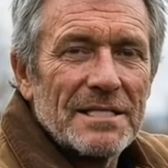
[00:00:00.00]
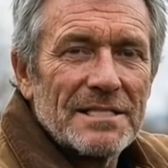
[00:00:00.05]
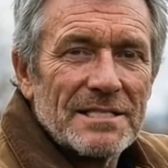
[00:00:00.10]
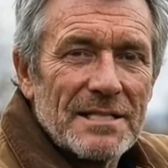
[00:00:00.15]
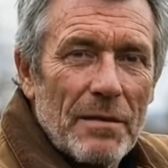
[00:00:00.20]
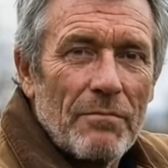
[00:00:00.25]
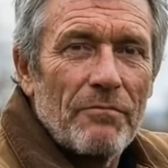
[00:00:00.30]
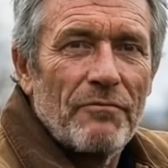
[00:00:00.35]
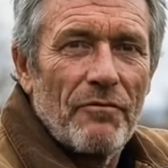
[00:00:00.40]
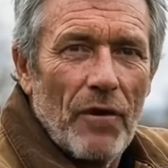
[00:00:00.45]

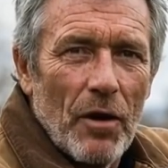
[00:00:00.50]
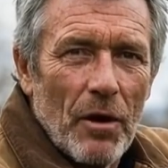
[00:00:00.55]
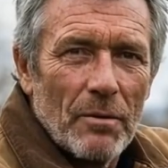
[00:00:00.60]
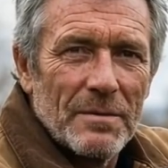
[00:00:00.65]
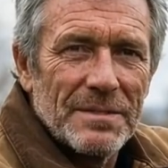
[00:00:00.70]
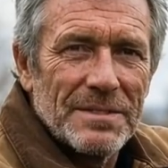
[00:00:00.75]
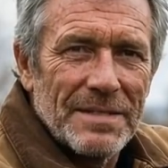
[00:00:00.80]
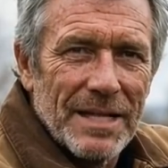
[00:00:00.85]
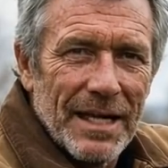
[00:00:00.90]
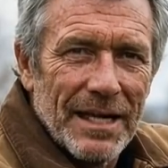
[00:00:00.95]
Some
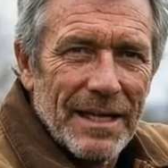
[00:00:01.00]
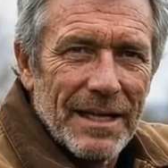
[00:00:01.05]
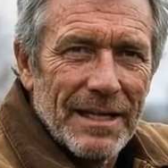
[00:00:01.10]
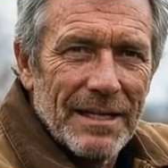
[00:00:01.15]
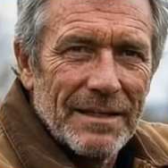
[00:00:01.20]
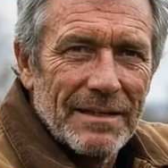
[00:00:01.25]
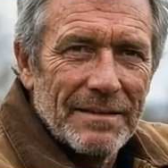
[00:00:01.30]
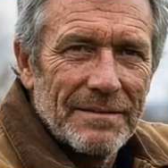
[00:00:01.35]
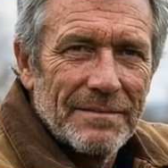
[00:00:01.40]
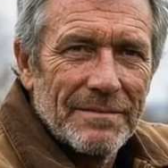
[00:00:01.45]
farms sell
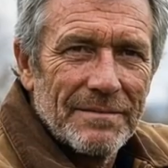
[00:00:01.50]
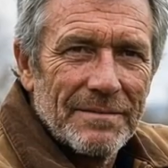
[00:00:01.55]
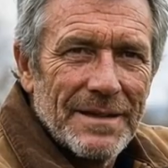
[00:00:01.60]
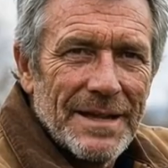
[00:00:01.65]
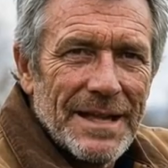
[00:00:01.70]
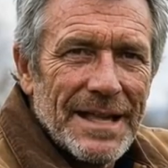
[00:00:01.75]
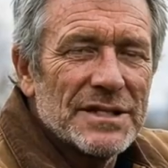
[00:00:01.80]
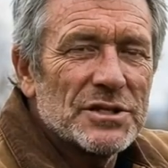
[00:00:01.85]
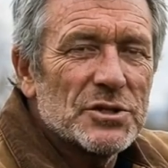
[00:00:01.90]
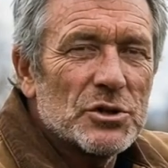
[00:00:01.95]
it.
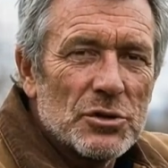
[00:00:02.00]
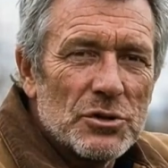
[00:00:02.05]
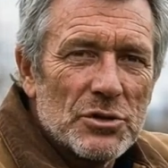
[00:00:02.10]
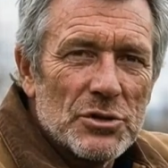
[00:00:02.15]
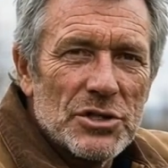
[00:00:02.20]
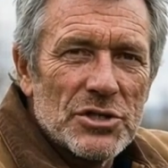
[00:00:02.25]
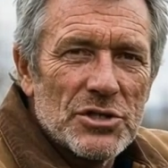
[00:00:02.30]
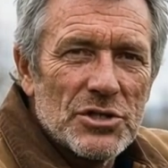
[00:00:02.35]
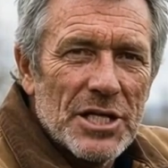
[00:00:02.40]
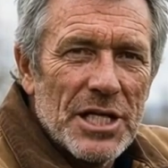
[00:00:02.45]
It's
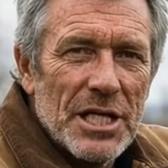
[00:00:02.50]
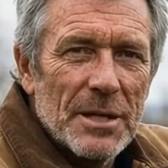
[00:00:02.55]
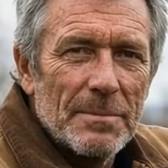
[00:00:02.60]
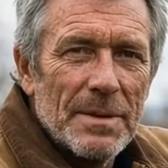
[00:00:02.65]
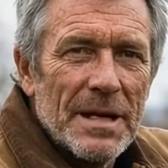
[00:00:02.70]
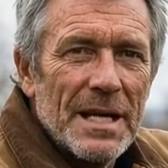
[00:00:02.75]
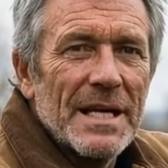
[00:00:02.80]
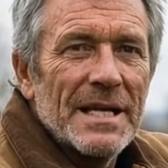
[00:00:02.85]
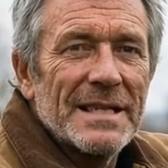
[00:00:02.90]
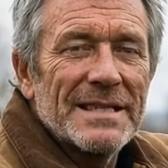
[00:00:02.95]
usually
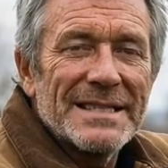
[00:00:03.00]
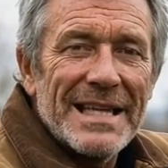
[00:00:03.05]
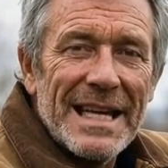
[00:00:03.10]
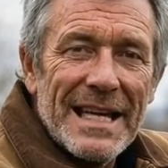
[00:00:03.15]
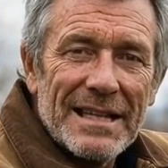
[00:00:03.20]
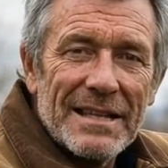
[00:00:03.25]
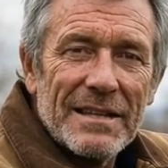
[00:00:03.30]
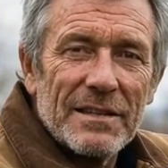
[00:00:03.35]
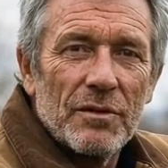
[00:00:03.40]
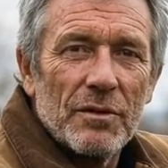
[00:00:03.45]
cheap,
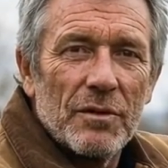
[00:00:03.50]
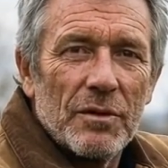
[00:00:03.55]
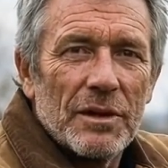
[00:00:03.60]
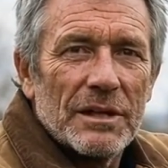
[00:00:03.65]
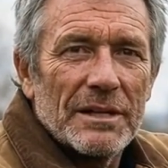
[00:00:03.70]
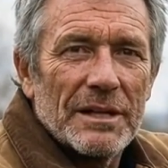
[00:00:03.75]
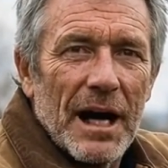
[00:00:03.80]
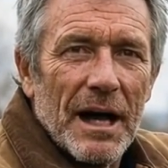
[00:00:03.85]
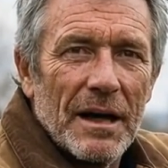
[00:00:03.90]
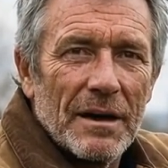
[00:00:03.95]
$10 to
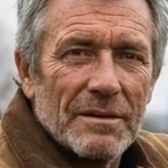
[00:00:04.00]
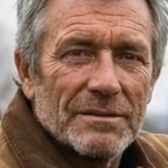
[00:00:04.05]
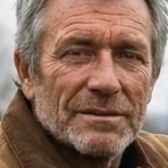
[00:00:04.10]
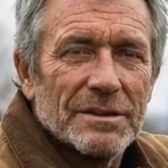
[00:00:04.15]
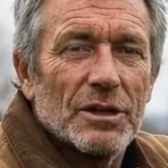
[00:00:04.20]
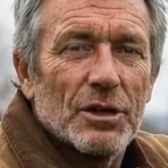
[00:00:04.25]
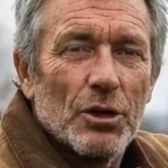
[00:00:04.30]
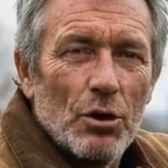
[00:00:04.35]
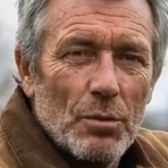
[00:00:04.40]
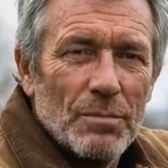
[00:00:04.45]
$30
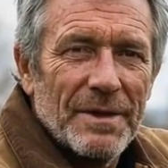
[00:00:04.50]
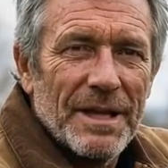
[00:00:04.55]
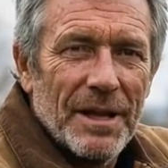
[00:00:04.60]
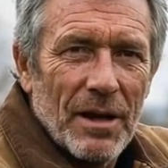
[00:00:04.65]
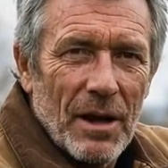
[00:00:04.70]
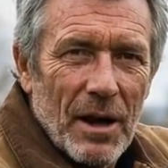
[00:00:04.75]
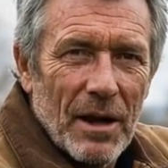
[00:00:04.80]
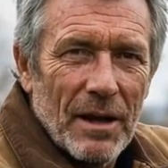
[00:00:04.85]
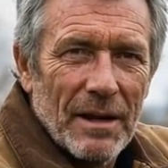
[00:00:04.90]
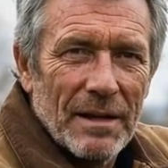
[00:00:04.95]
a cubic
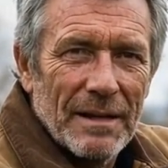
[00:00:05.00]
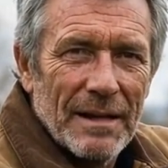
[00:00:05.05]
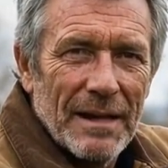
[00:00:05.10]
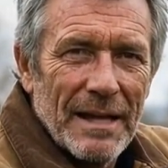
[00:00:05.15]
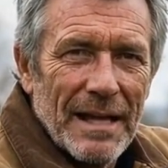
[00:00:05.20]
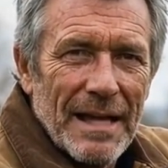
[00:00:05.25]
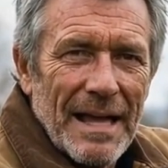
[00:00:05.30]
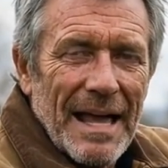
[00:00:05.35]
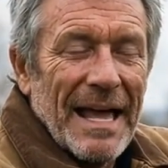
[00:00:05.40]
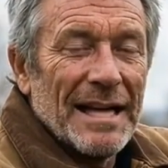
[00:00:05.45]
yard,
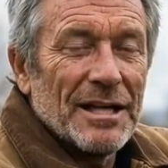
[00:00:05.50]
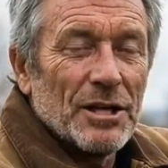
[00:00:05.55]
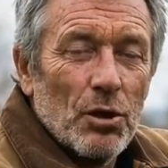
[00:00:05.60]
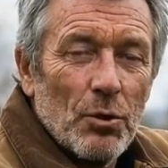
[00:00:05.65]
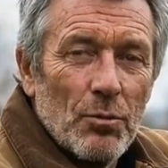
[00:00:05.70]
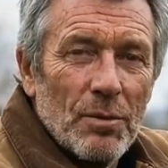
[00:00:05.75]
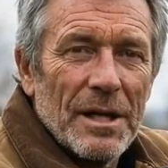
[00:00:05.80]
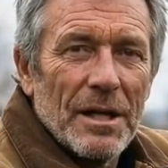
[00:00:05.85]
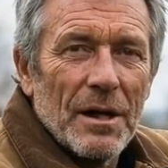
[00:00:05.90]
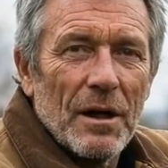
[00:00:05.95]
and a
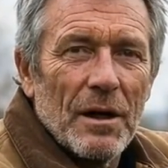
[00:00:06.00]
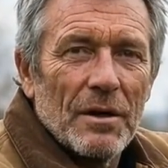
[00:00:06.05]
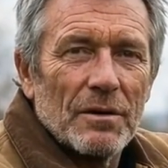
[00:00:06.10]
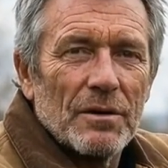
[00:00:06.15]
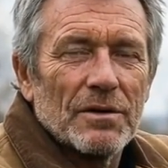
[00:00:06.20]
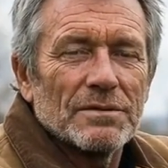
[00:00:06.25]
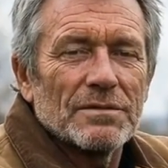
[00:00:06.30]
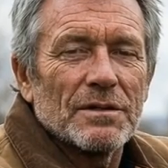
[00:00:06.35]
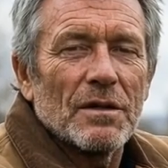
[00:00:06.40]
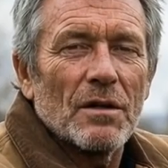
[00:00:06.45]
cubic yard
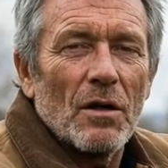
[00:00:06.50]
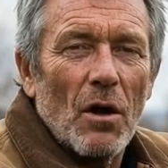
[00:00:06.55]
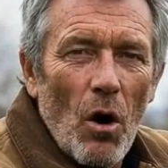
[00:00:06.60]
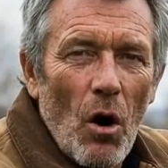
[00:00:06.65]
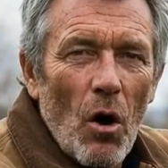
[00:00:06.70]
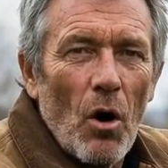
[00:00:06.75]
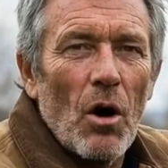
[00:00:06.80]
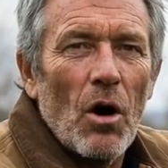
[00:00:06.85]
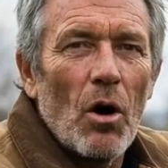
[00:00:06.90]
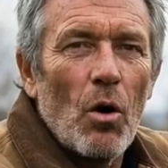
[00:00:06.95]
goes a
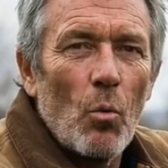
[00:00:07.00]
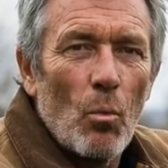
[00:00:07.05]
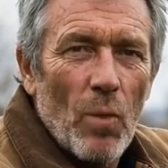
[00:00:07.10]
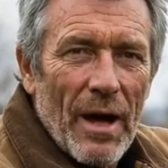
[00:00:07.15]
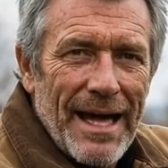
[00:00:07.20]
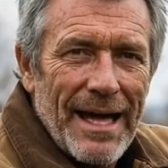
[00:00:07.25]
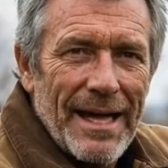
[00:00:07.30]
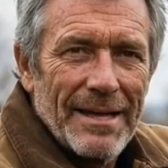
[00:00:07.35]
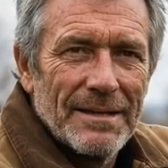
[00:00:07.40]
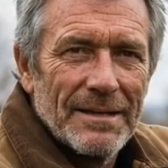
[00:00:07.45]
long
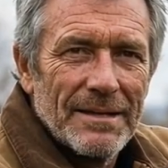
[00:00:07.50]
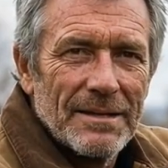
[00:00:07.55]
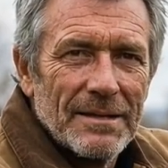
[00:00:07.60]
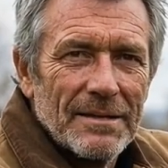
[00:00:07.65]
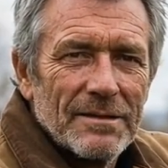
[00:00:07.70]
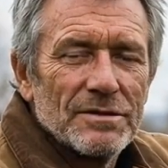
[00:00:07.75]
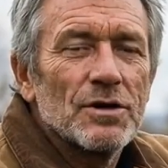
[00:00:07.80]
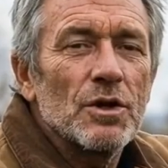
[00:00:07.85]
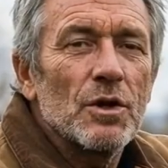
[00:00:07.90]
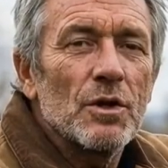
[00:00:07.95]
way.
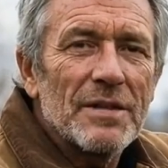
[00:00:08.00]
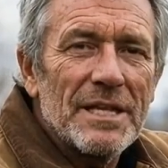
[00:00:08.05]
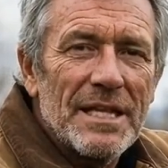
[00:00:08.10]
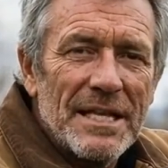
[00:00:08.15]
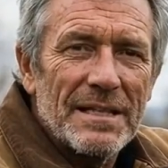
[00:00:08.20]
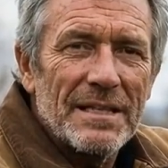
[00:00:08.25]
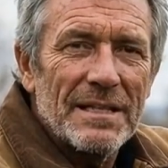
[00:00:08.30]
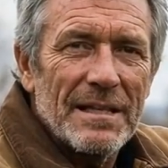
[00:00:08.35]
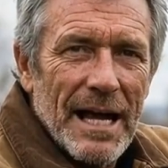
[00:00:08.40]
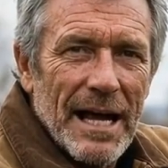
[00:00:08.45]
You don't
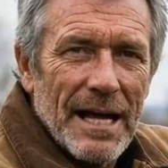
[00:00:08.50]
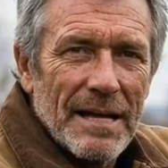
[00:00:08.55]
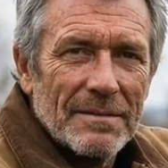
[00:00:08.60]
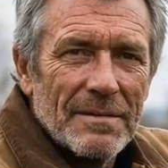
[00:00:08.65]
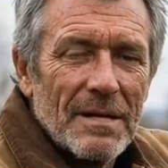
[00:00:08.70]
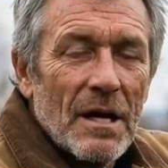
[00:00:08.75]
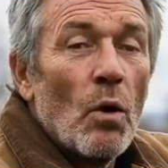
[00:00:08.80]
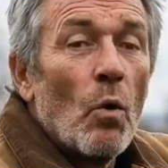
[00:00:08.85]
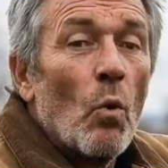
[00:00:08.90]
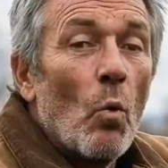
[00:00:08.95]
need a lot.
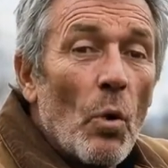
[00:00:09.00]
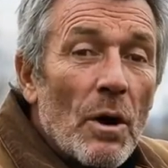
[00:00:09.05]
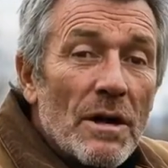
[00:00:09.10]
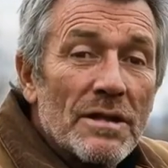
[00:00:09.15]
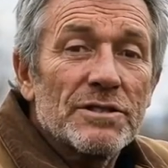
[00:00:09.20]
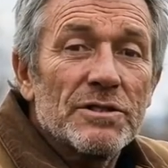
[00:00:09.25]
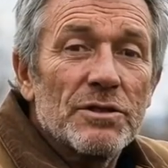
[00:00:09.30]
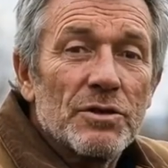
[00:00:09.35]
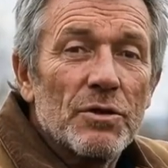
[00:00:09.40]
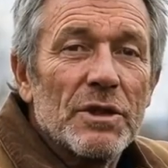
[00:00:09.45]
1
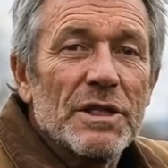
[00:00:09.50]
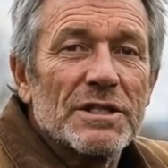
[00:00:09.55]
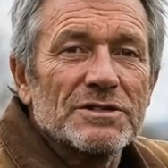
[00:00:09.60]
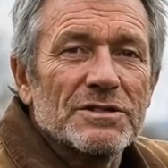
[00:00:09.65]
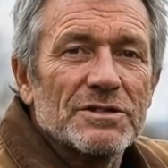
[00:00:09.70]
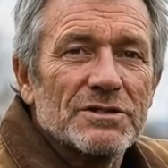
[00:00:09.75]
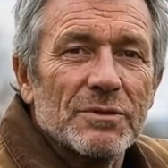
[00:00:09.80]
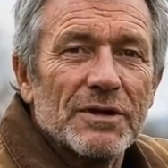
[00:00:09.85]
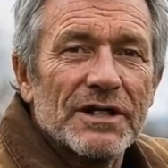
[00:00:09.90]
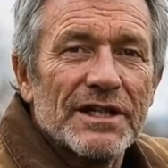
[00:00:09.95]
to 2
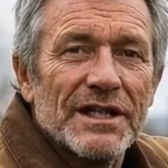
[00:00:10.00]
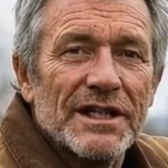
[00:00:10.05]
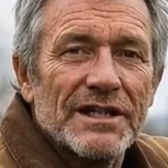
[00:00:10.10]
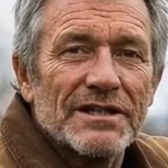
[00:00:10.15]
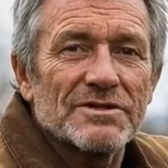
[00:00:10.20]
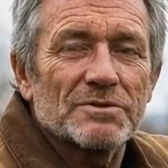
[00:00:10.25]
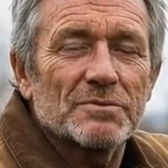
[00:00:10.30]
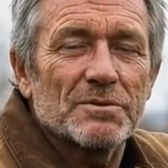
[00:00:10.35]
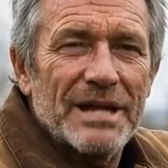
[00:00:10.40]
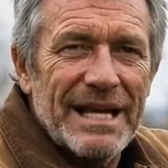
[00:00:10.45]
inches per year
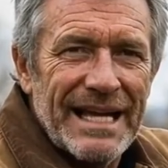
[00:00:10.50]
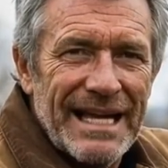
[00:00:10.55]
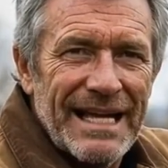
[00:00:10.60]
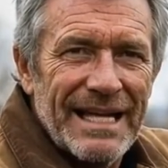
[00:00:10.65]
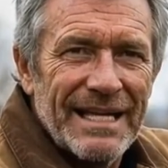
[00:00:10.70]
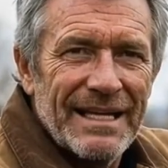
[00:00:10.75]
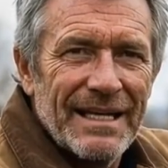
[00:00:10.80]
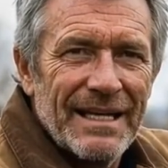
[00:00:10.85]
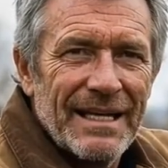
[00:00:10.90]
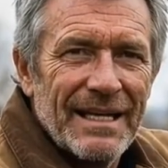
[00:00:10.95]
is
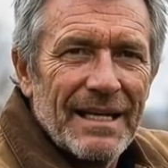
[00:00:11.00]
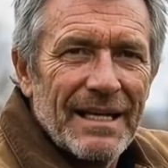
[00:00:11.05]
plenty.